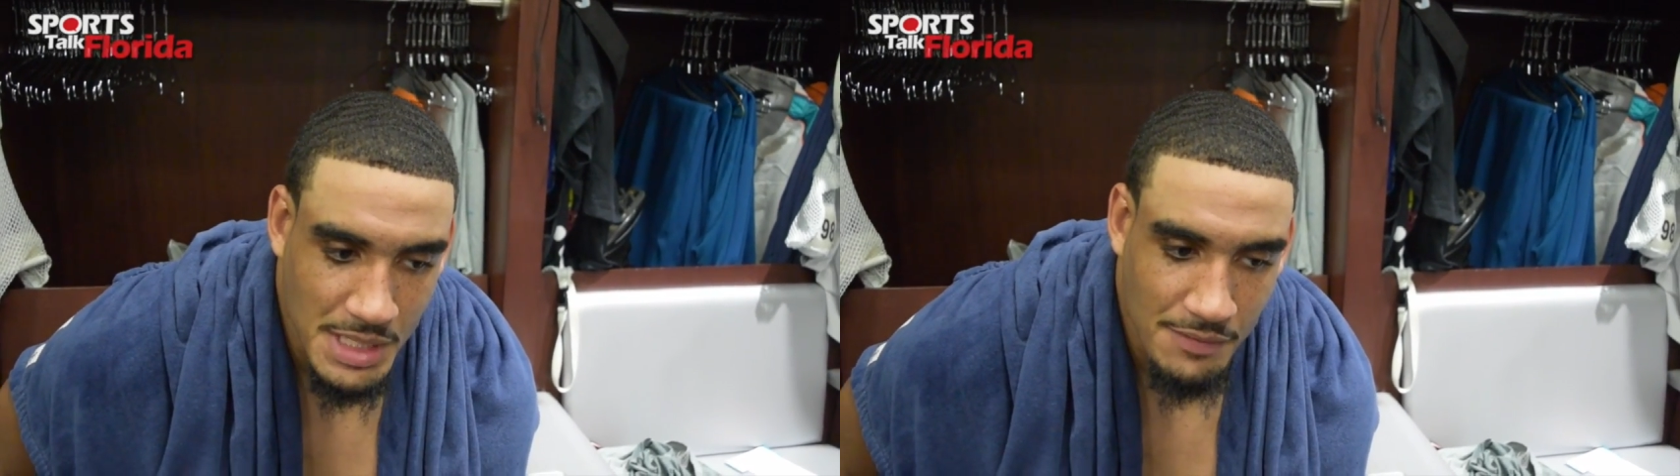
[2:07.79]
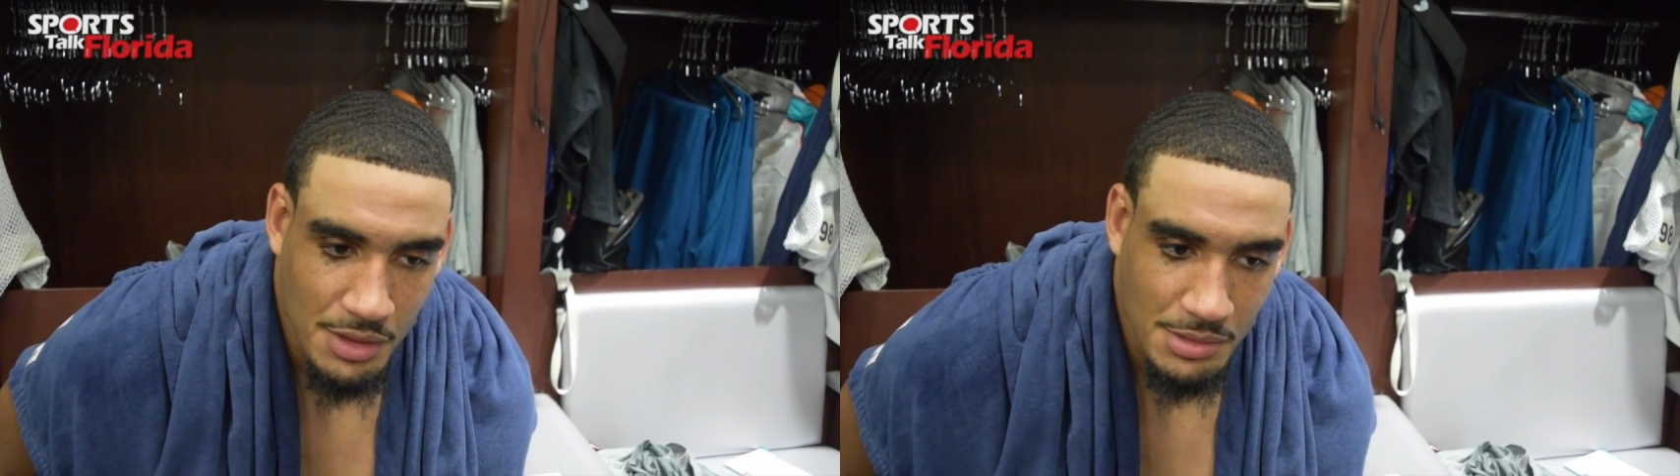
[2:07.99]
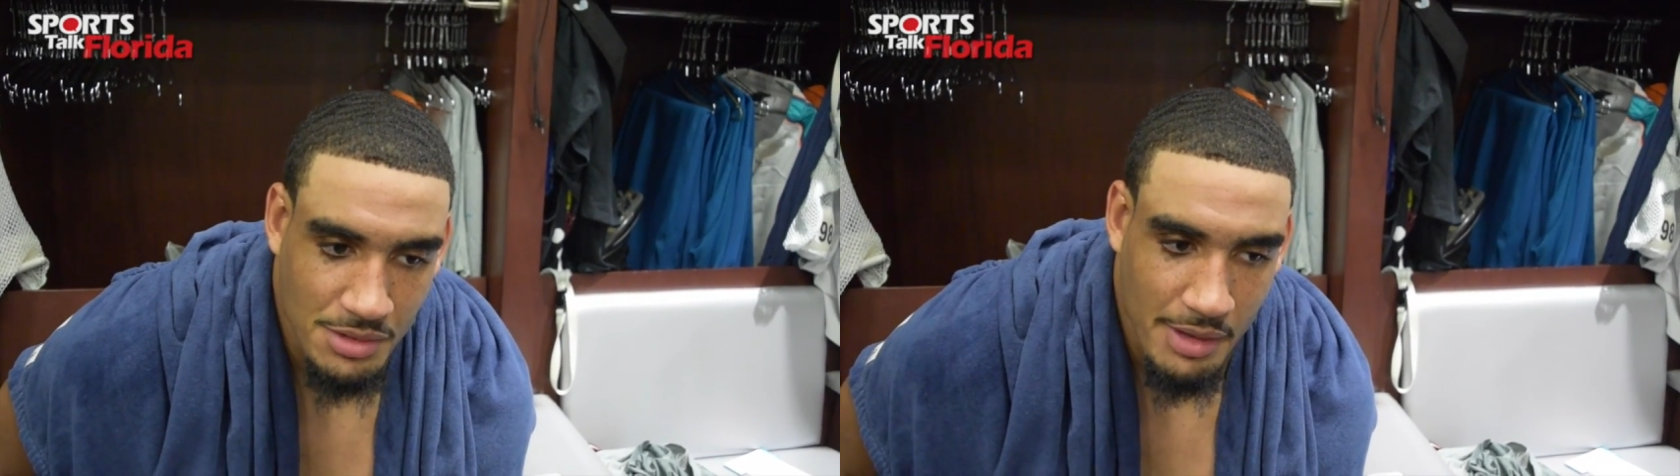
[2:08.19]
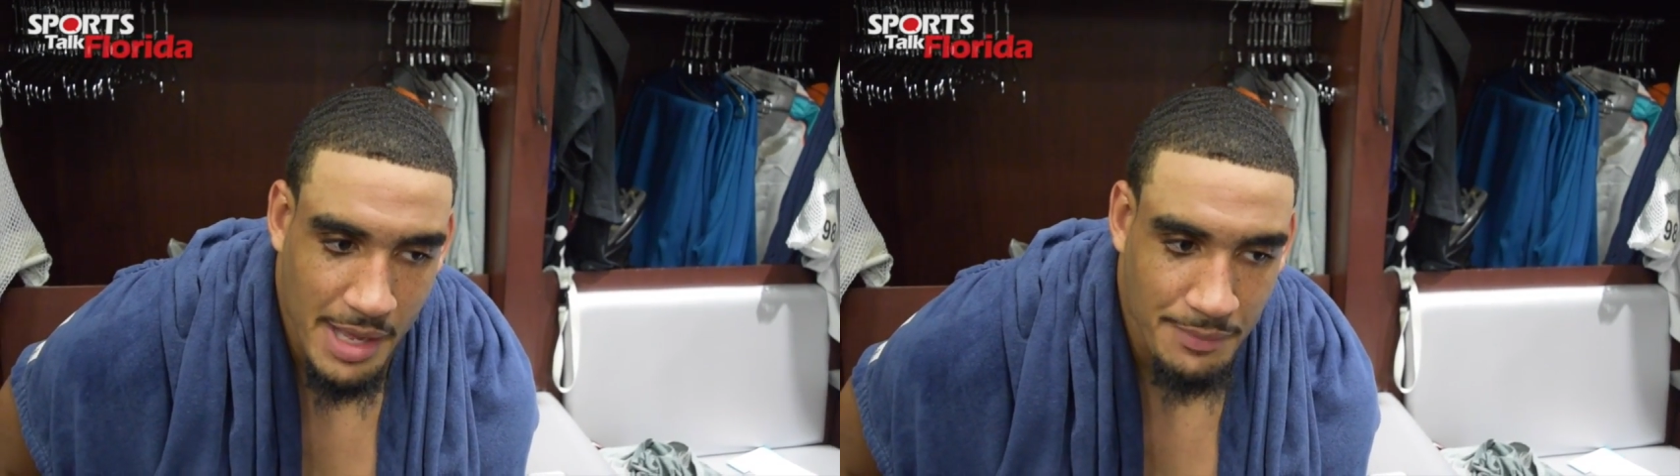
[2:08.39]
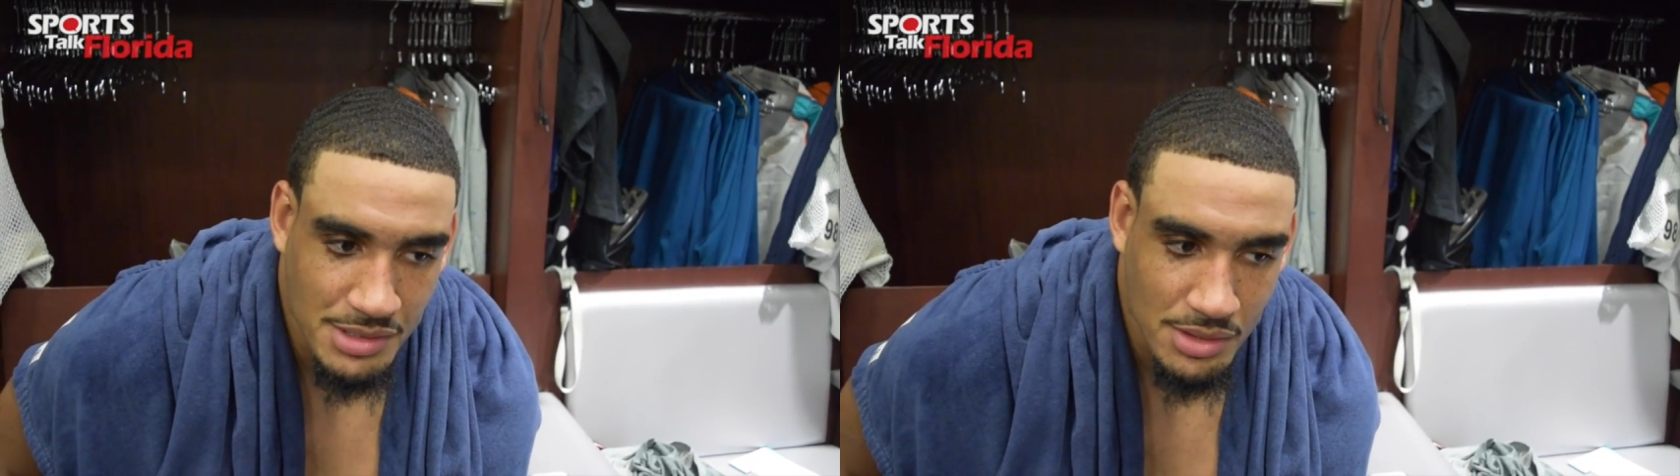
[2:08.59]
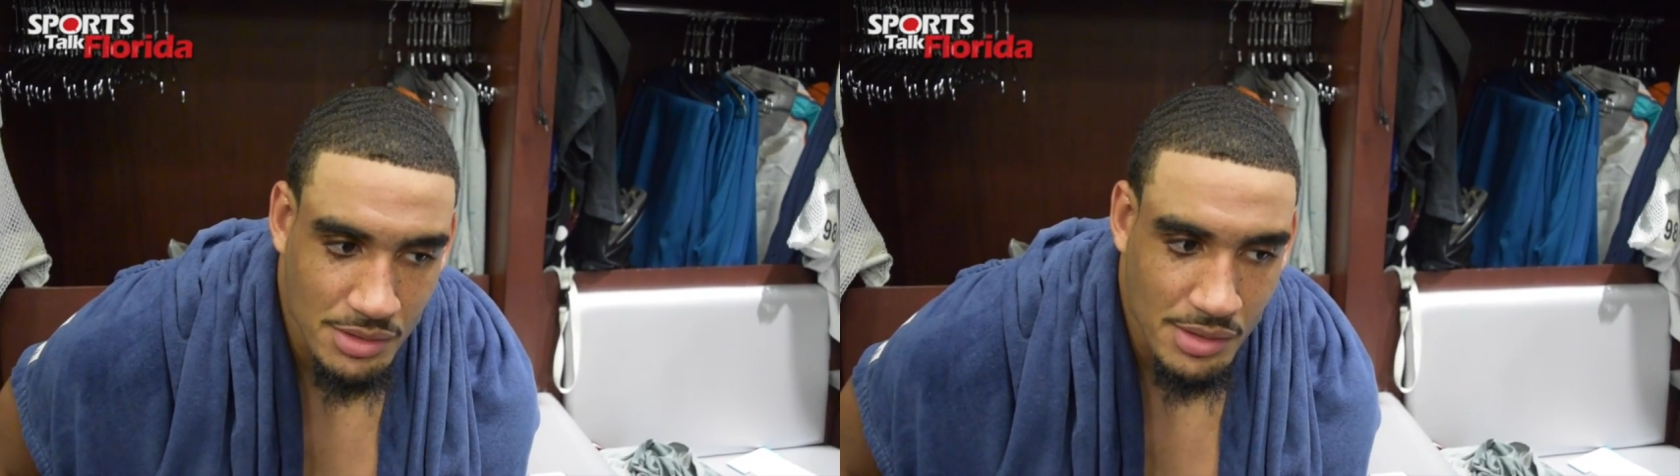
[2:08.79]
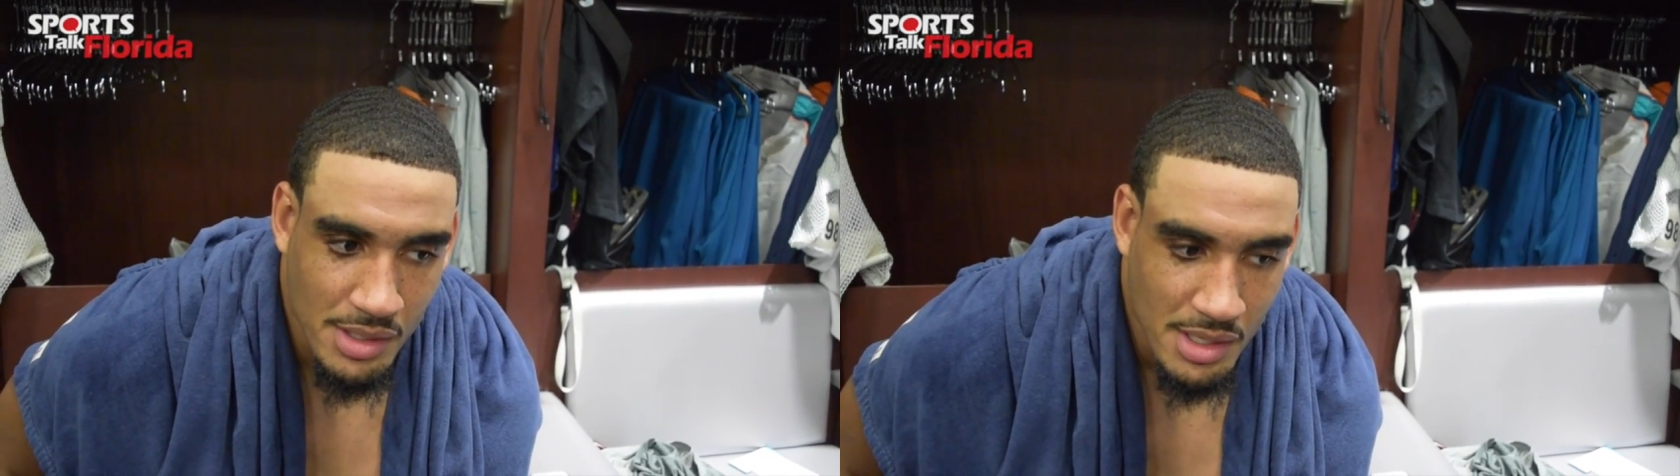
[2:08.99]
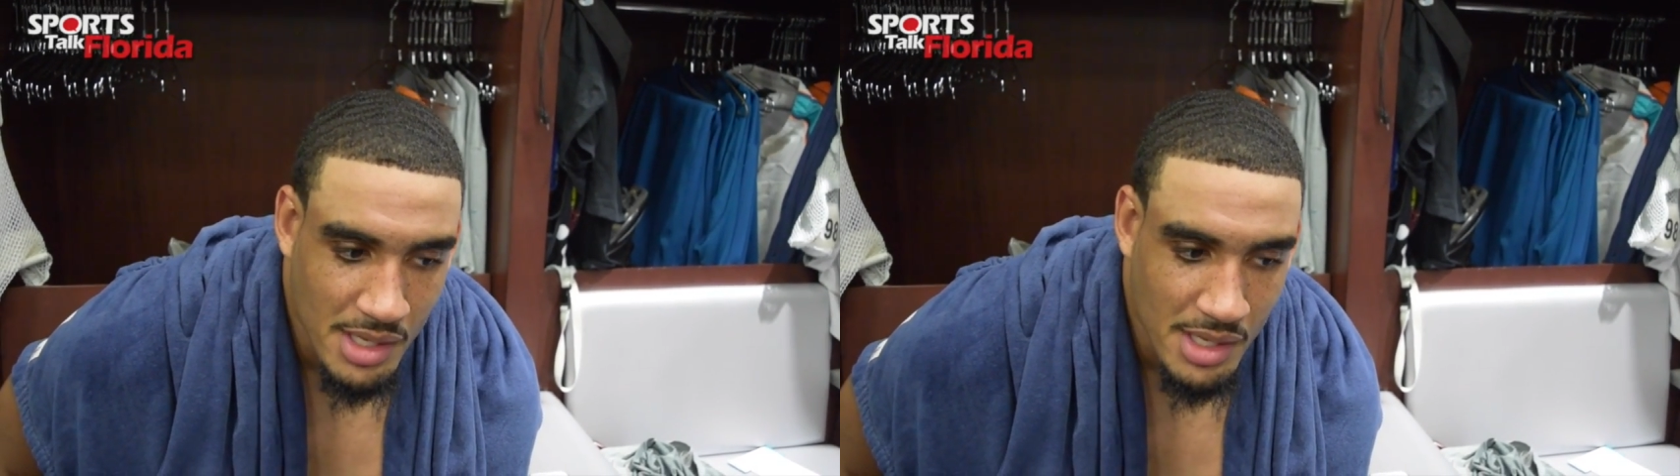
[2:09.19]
you never know what's gonna happen. So.